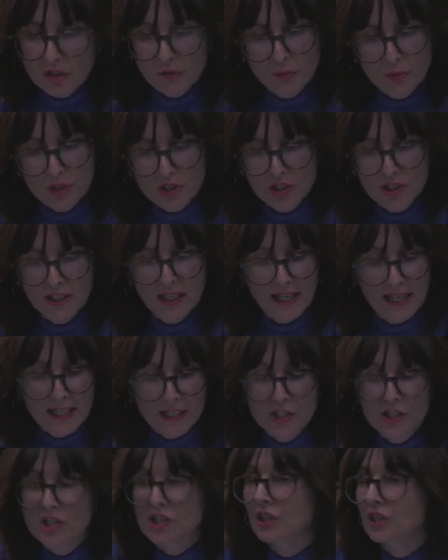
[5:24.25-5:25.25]
of which the
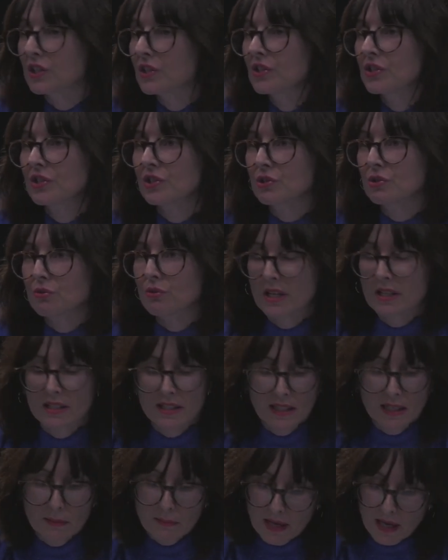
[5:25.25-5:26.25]
ancients knew
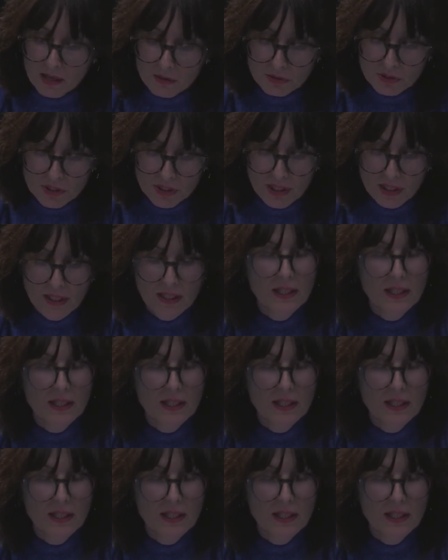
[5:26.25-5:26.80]
nothing about,